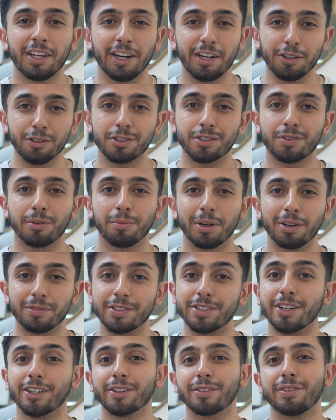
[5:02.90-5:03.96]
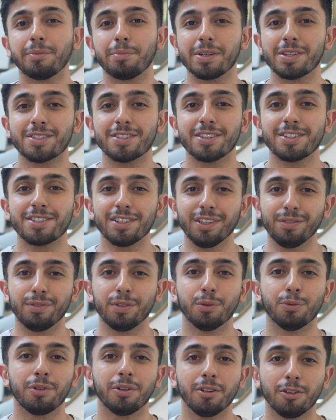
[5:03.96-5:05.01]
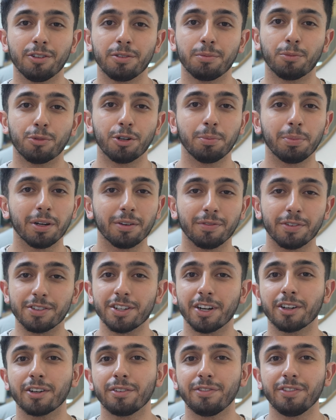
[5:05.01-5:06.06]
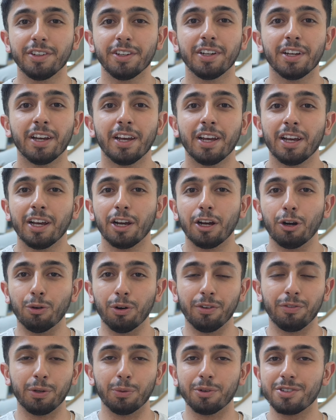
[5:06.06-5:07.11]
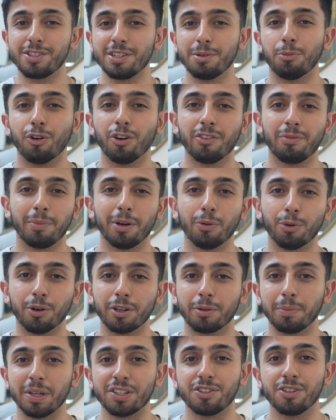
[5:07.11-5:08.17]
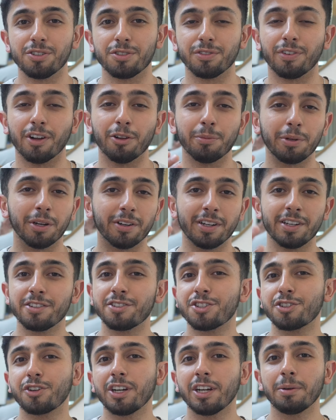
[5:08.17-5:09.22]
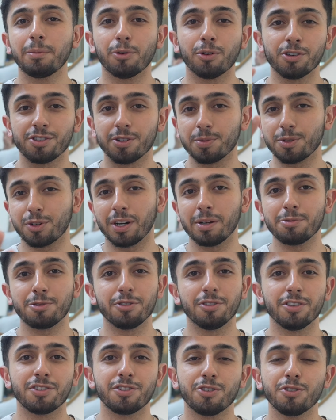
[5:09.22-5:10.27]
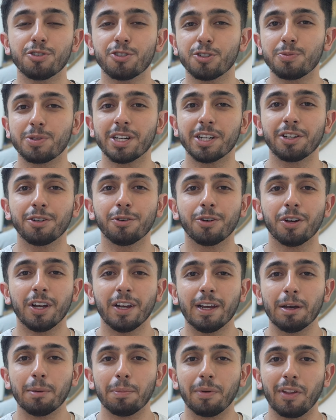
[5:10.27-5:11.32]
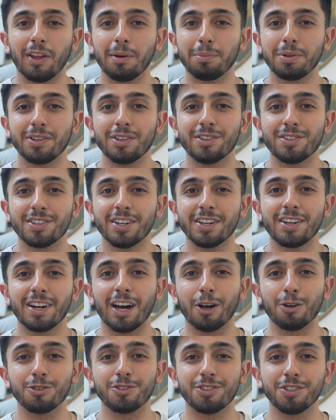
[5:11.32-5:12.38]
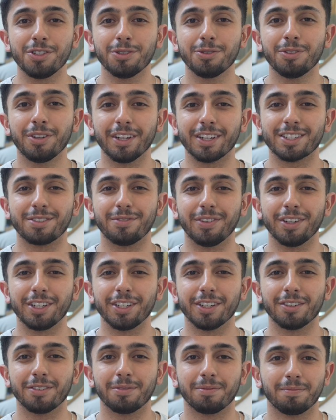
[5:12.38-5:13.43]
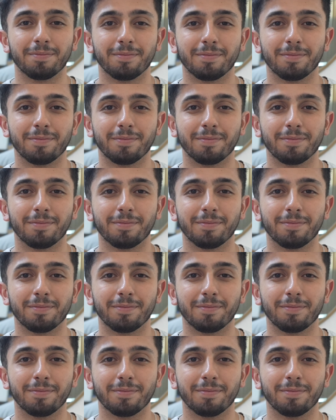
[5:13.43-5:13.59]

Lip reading: that I use for my photography business. If you want to learn more about photography, or if you want to see more of my work, make sure to follow me on Instagram or subscribe to this YouTube channel. But that being said, I'll see you next video.